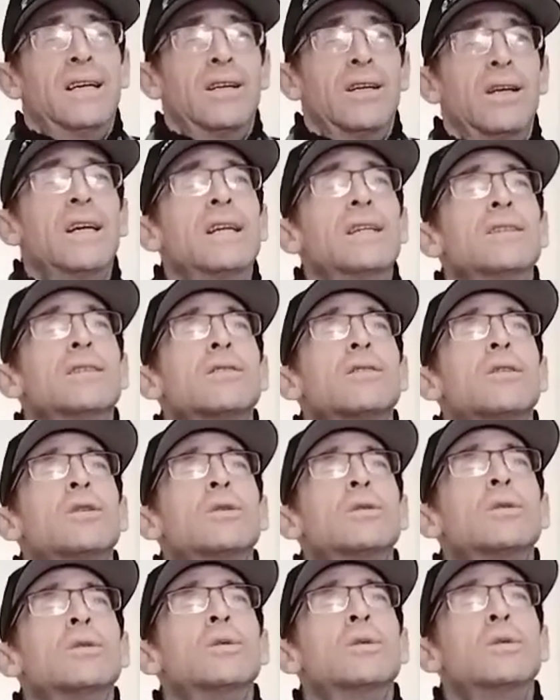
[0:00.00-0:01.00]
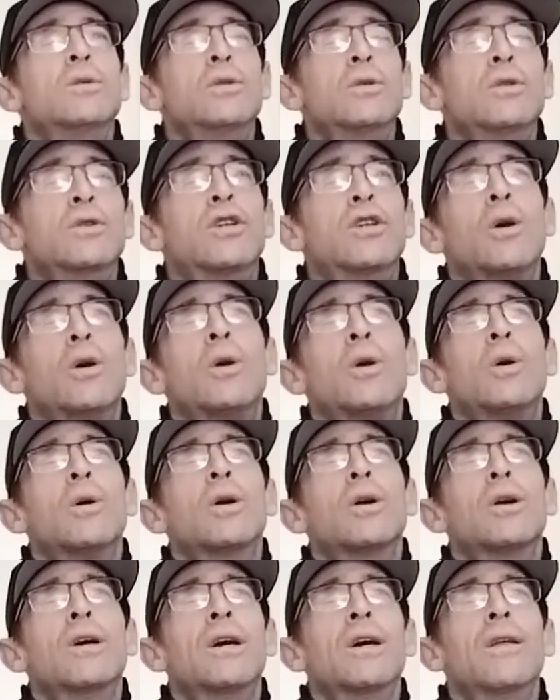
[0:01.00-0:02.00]
ain't no
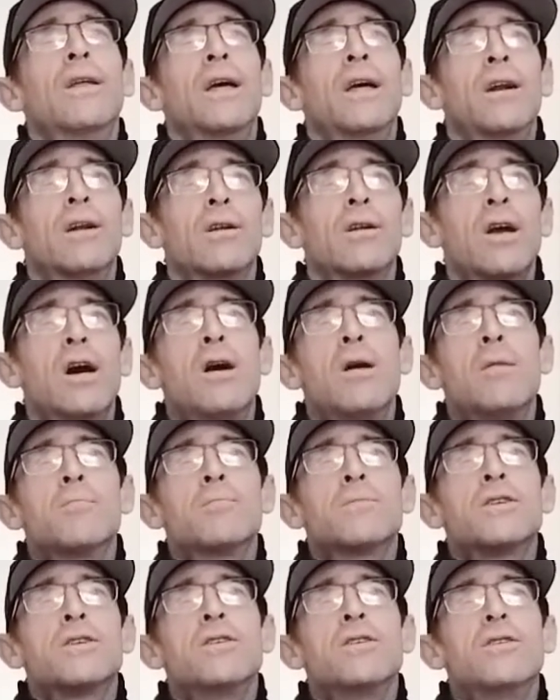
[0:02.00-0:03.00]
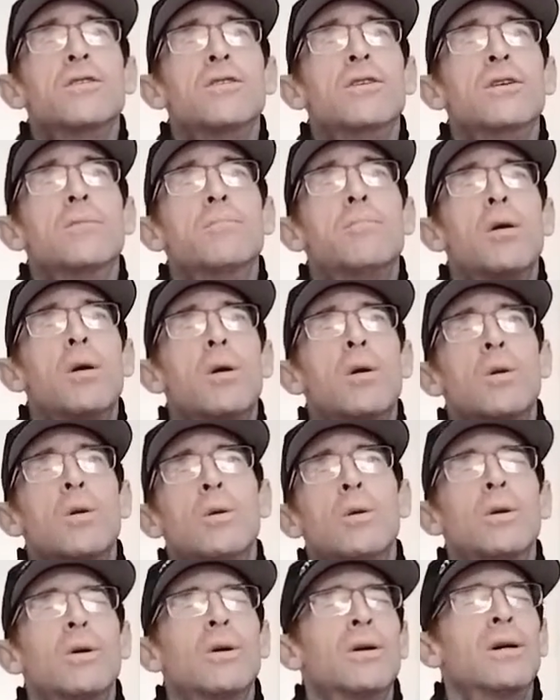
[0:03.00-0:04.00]
joy that'll come to you,
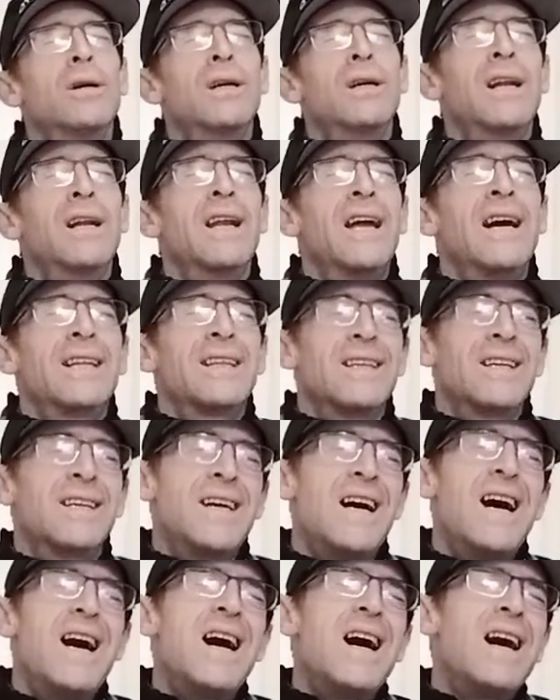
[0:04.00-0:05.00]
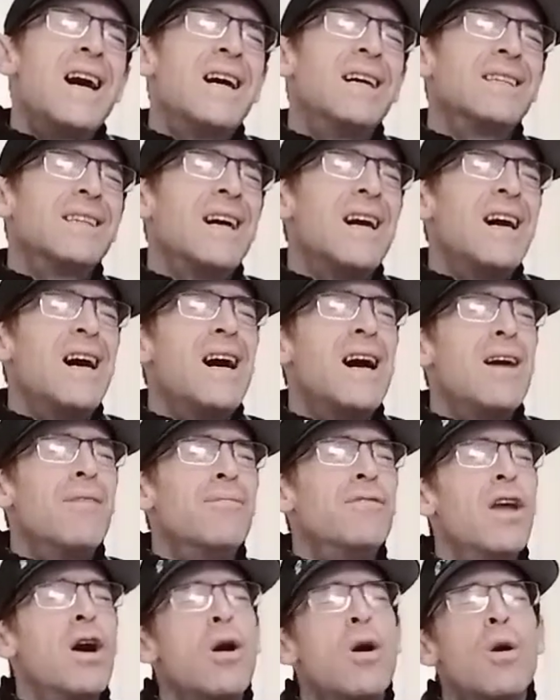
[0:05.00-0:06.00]
boy, like the kind
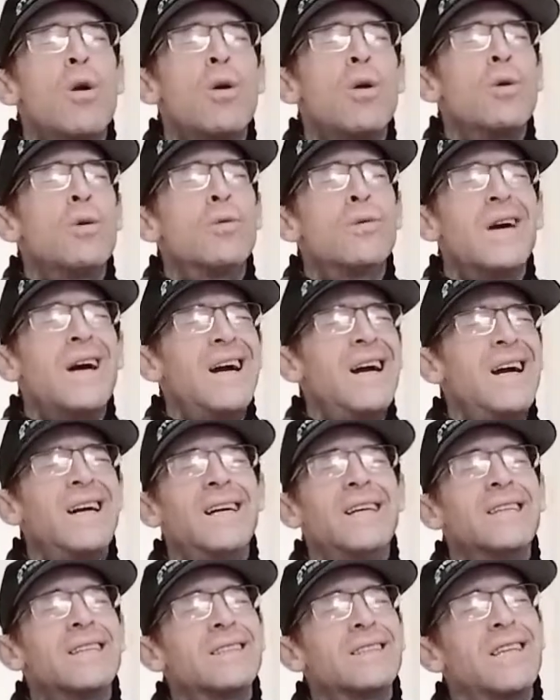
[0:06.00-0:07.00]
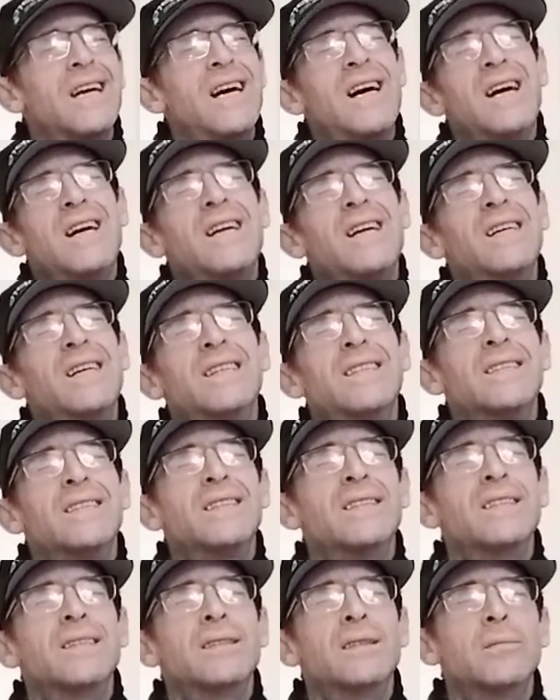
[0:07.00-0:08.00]
I've known at
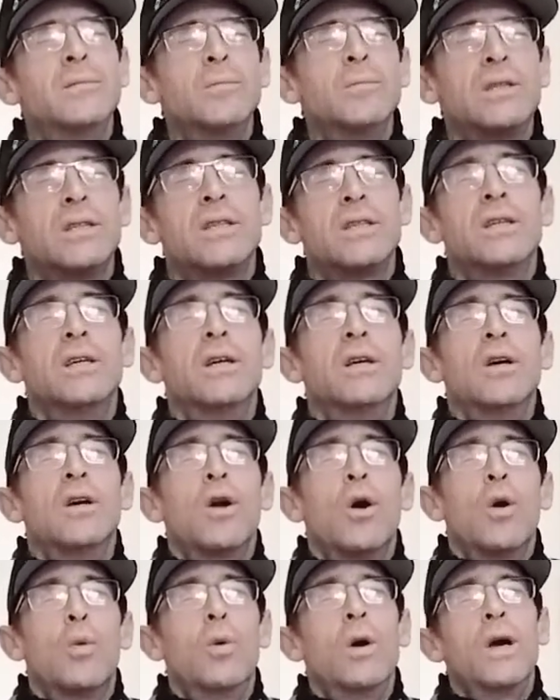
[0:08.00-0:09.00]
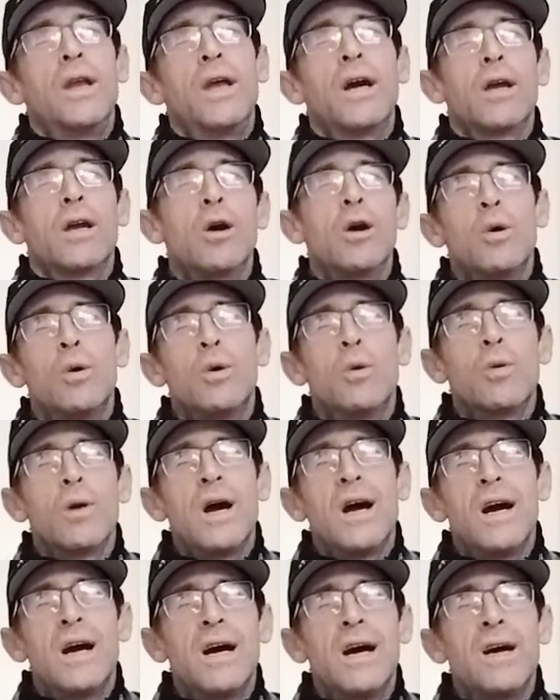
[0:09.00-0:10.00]
times. When I go
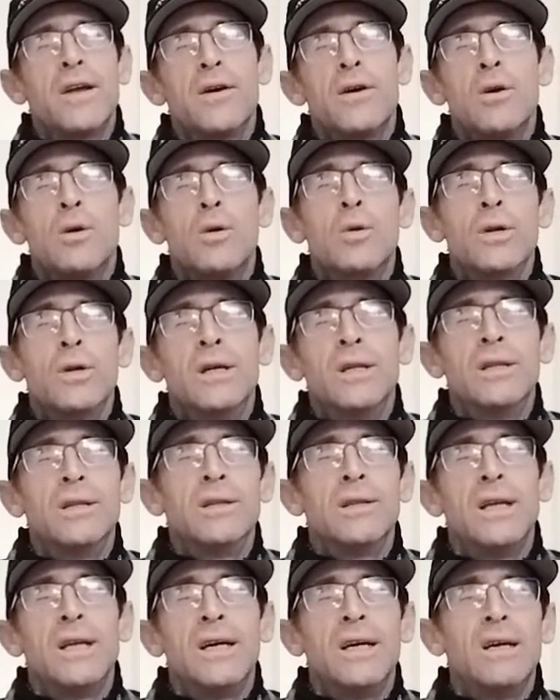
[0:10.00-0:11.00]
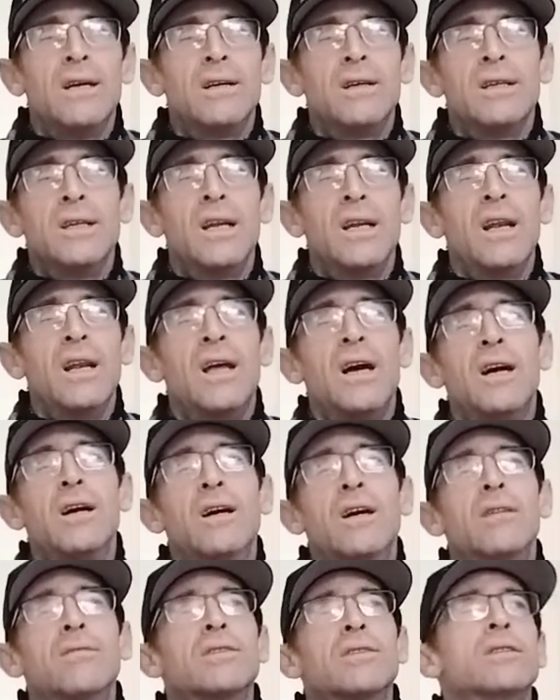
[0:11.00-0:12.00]
right on in and
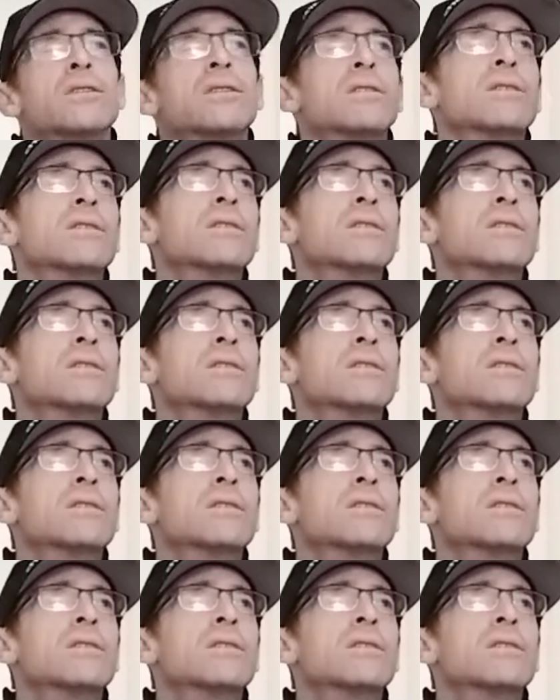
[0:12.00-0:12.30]
lover